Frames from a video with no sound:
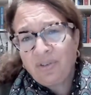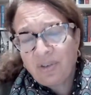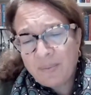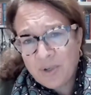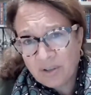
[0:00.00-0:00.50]

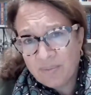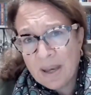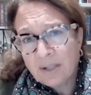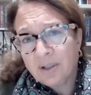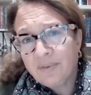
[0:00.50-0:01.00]
subject
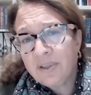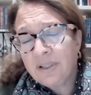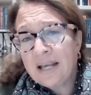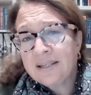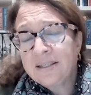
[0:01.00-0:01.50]
matter of the
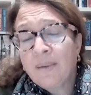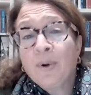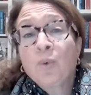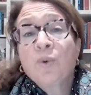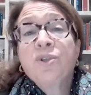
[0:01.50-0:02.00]
Last
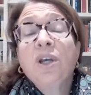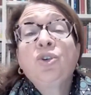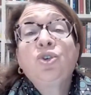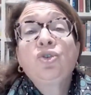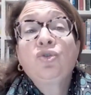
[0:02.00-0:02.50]
Supper was
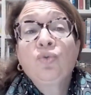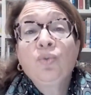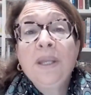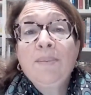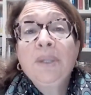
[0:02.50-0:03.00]

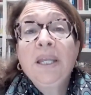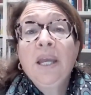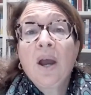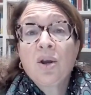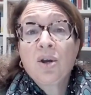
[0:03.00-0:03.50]

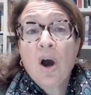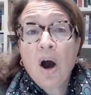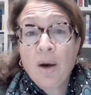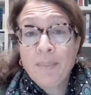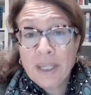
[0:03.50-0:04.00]
extremely
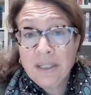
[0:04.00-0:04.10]
common